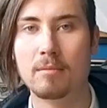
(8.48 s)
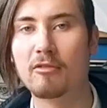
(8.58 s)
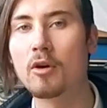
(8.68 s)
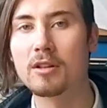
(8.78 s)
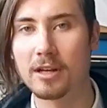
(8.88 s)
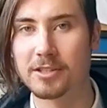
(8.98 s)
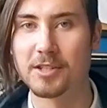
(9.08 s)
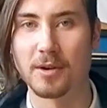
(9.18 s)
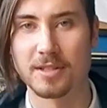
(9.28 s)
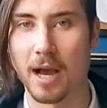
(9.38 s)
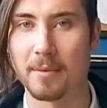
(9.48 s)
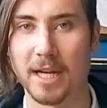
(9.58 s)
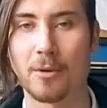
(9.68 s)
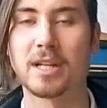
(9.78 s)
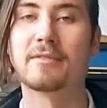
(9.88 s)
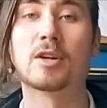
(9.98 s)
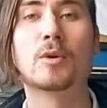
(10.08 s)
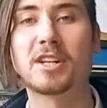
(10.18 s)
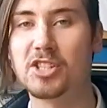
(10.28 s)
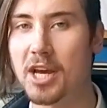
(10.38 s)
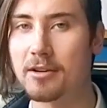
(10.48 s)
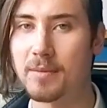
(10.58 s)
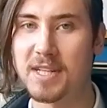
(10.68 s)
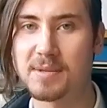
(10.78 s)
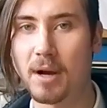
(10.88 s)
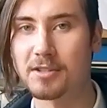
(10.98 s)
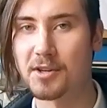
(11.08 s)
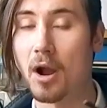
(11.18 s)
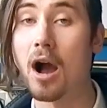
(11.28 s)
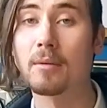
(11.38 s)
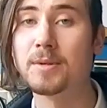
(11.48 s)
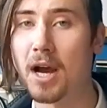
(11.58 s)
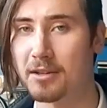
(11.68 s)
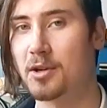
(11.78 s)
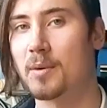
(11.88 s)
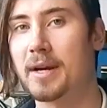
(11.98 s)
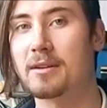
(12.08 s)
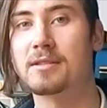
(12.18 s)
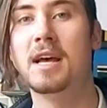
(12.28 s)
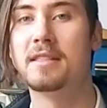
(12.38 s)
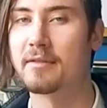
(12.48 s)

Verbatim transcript: Before I launch into our topic, I want to give a quick shout out to my sponsor, Hub Careers.